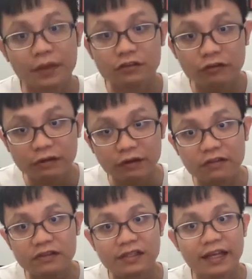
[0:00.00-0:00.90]
So we want
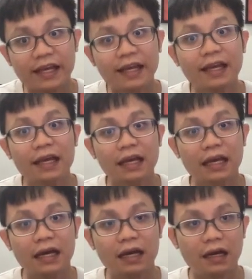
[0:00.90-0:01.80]
to say
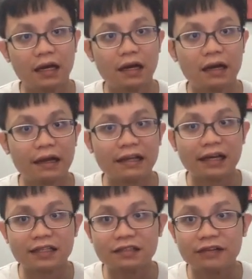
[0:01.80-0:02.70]

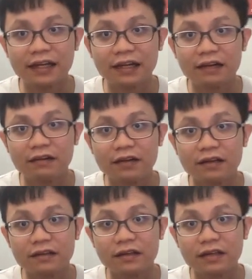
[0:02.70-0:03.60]
I just write out
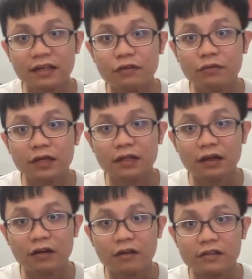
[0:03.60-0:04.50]
the keyword,
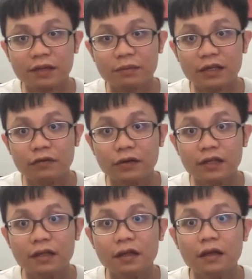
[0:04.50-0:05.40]
the concept keyword.